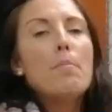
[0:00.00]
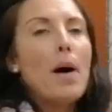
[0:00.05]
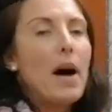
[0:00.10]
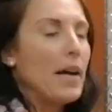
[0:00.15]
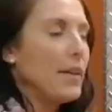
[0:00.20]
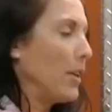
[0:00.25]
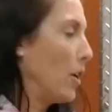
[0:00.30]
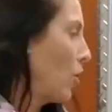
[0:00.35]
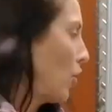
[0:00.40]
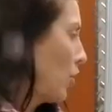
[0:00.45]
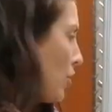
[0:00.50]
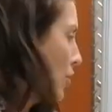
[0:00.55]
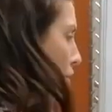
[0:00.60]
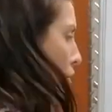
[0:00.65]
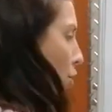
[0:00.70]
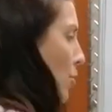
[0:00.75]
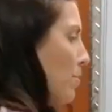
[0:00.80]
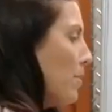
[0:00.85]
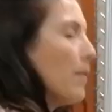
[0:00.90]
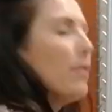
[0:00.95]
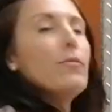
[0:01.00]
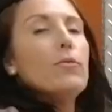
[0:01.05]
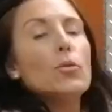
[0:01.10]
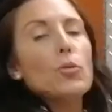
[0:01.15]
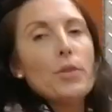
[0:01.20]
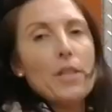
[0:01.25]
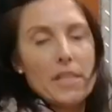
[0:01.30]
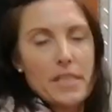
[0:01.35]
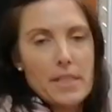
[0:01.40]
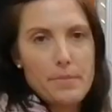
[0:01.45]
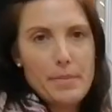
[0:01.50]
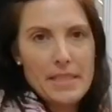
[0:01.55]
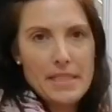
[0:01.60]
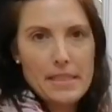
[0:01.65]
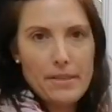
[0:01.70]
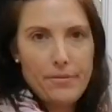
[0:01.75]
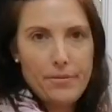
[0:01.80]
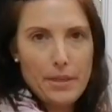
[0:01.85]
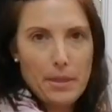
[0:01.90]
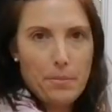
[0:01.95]
by the consumer for this
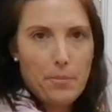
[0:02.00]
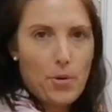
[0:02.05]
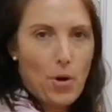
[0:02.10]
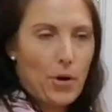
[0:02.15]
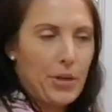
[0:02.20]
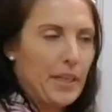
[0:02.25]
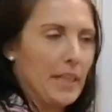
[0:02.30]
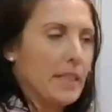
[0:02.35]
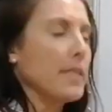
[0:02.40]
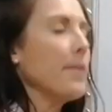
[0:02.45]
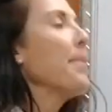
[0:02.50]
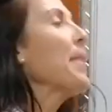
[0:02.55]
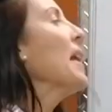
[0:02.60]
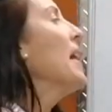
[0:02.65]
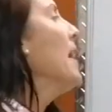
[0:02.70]
specific product.